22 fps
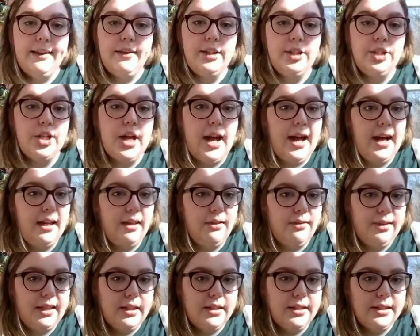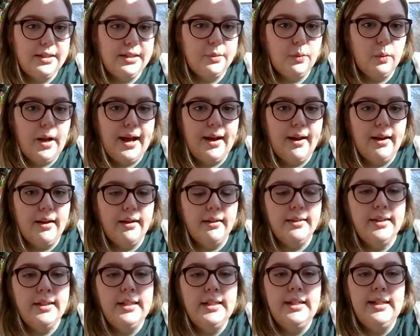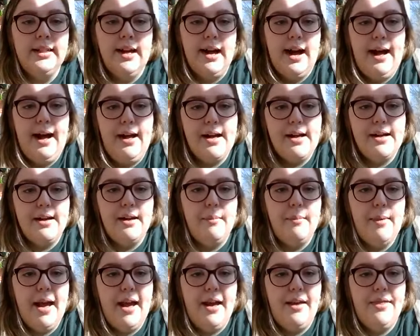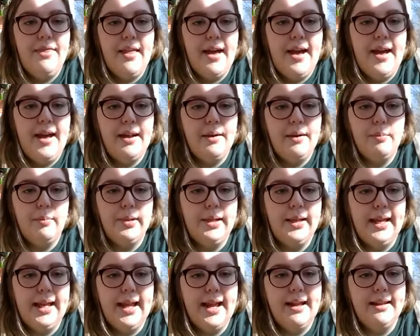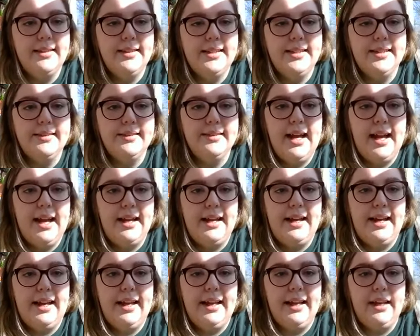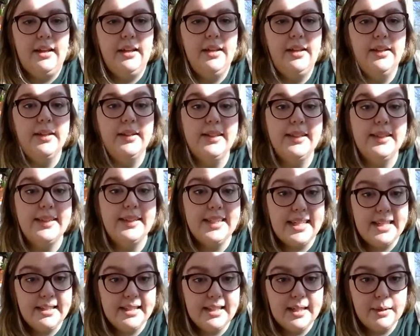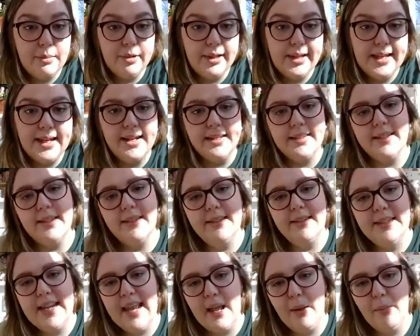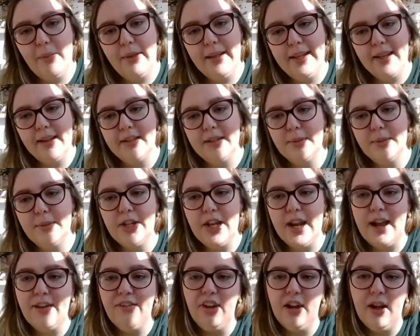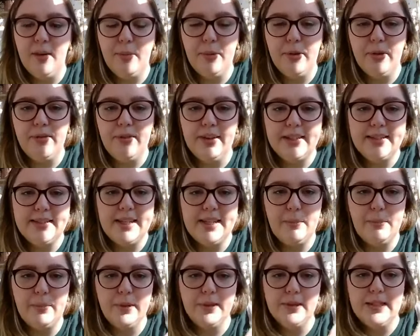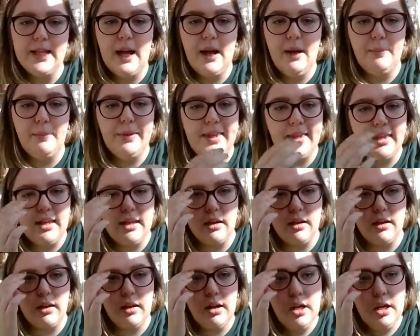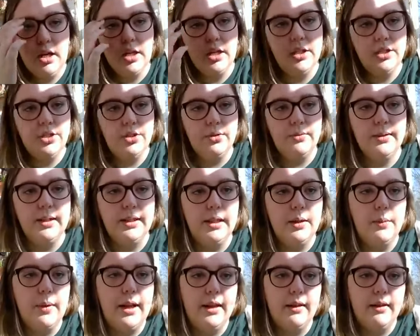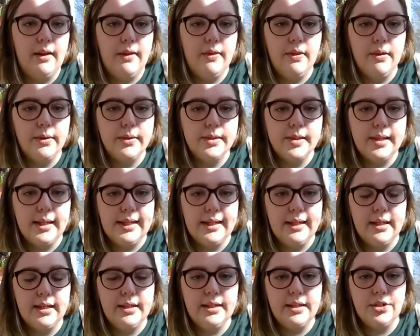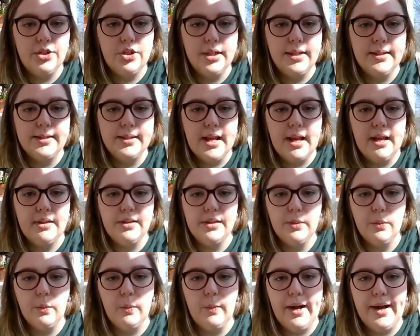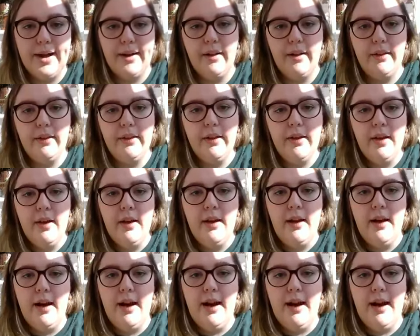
English ivy does well. And then plants like ZZ plants and snake plants, which I have a couple of examples up here, do really well in those light conditions as well.